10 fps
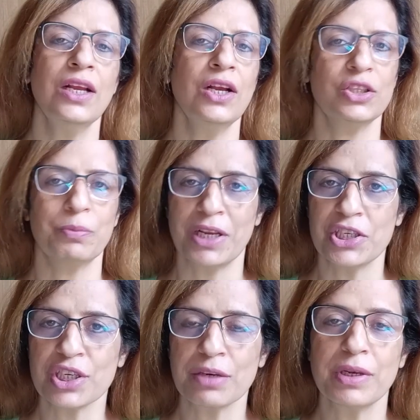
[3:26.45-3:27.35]
the
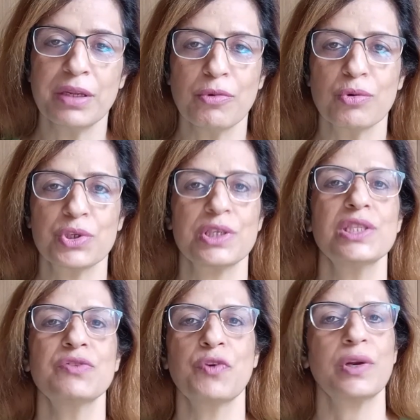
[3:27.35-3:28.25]
pleasurable
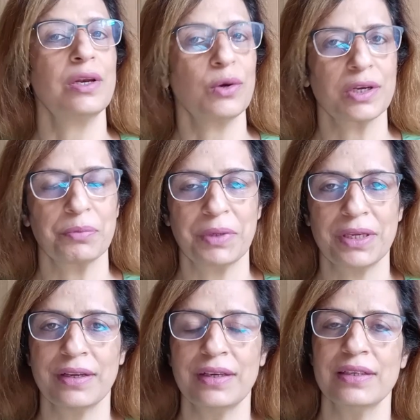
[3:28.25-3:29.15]
emotions for a longer
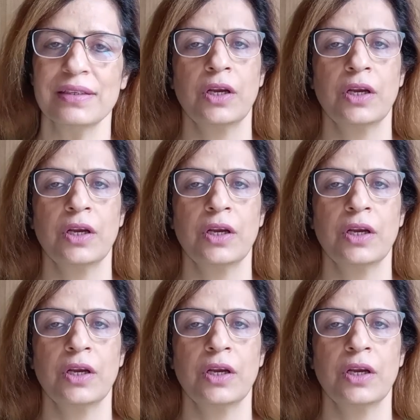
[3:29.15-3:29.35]
period.